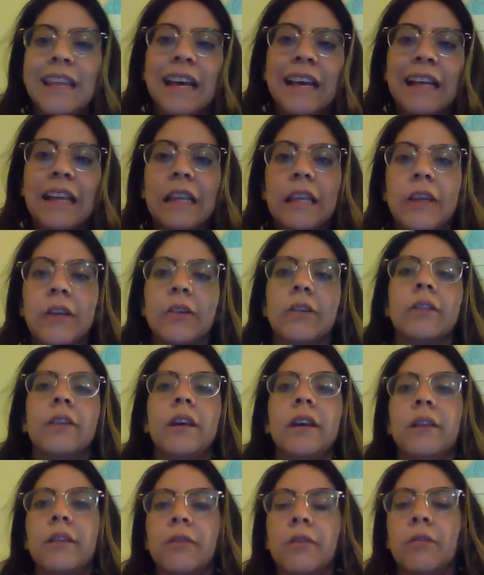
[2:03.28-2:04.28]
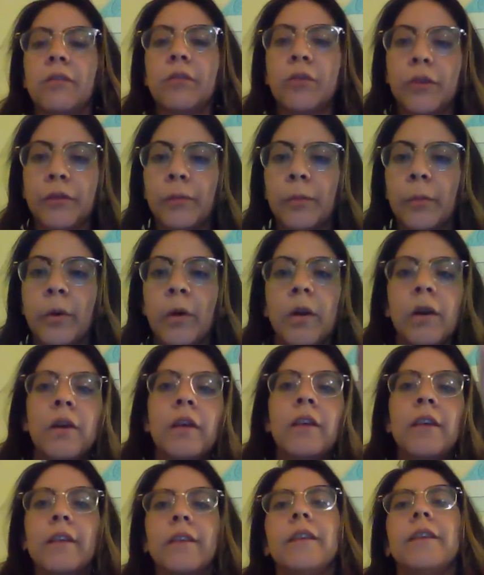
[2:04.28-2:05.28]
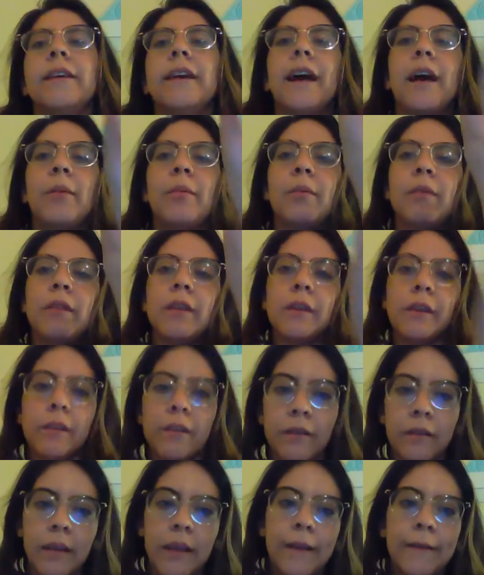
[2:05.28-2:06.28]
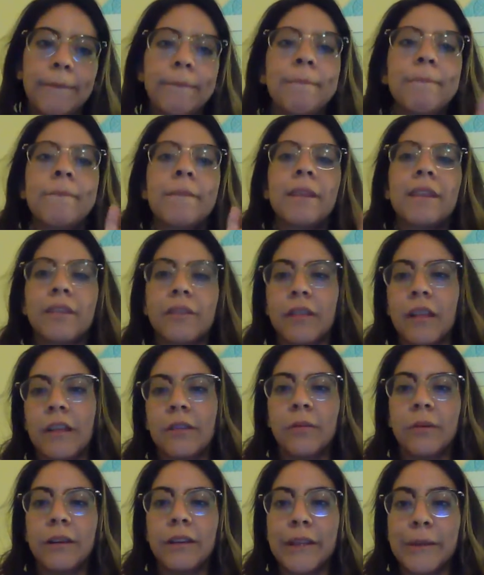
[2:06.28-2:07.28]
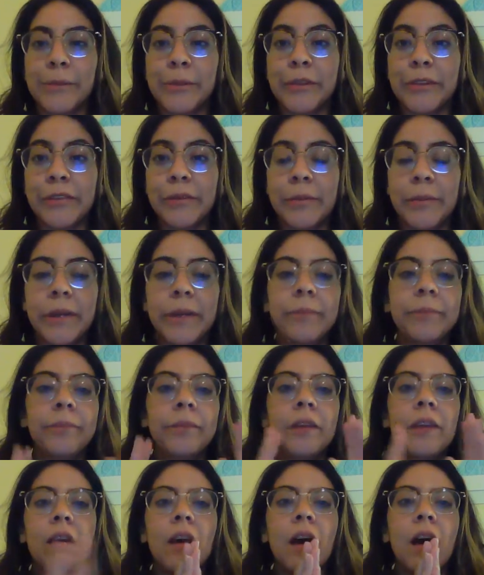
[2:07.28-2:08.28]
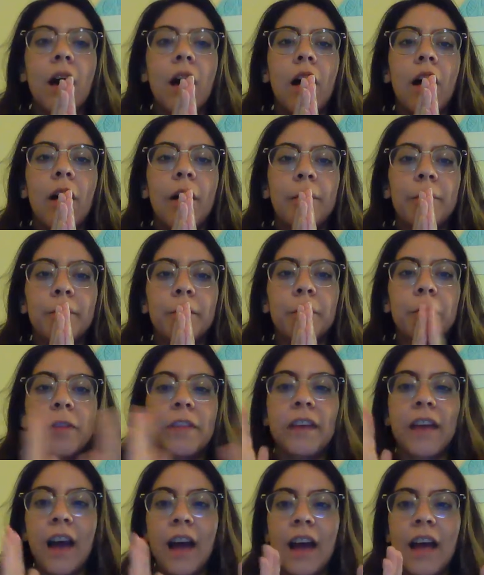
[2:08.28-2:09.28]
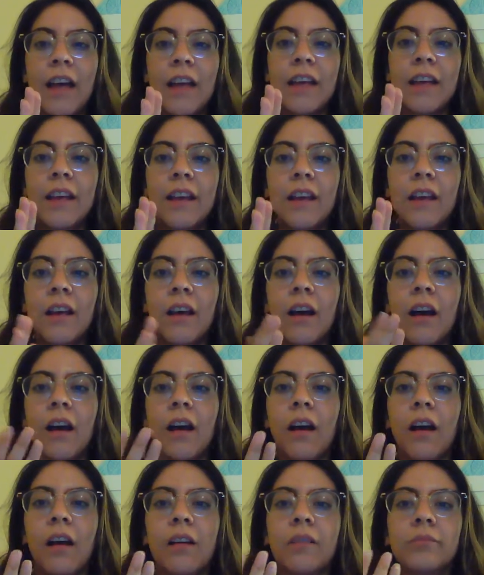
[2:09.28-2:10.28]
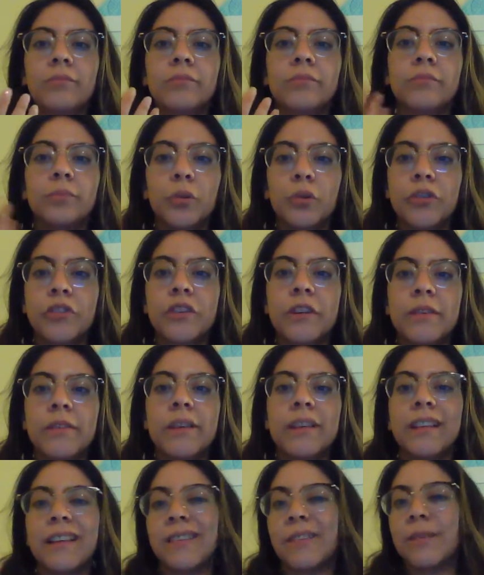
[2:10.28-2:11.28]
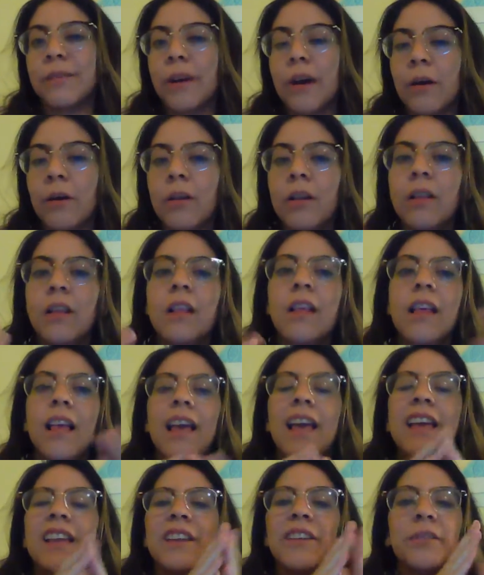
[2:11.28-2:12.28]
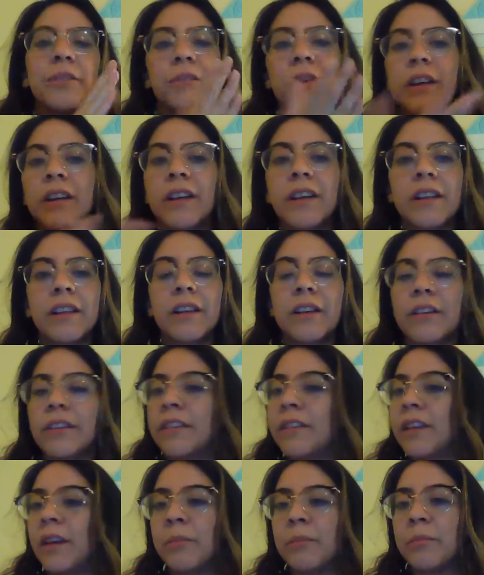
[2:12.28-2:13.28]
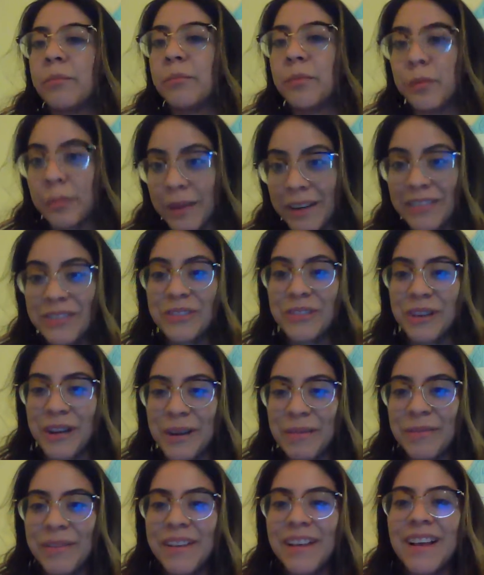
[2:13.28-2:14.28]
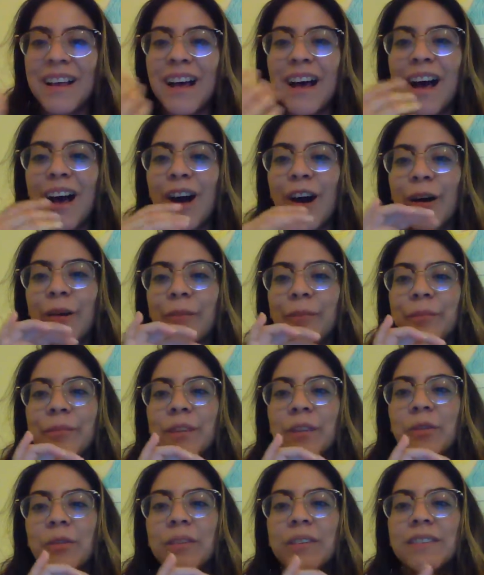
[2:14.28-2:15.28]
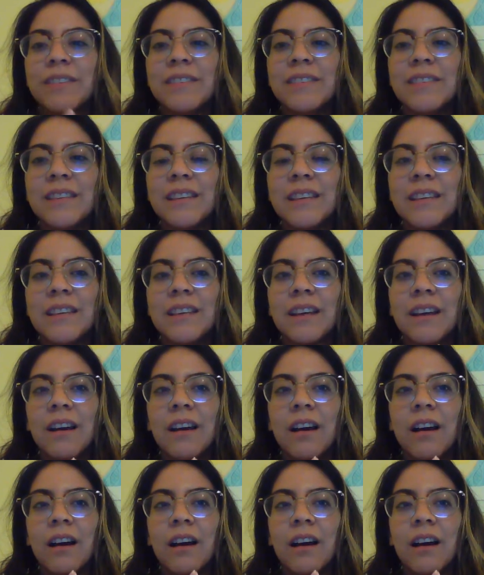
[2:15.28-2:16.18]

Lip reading: that clear like little voice bar, then gap, then a little line. So that's what I labeled as the B. With the I portion of it, that's a vowel, and it's very clear on the spectrogram. You can see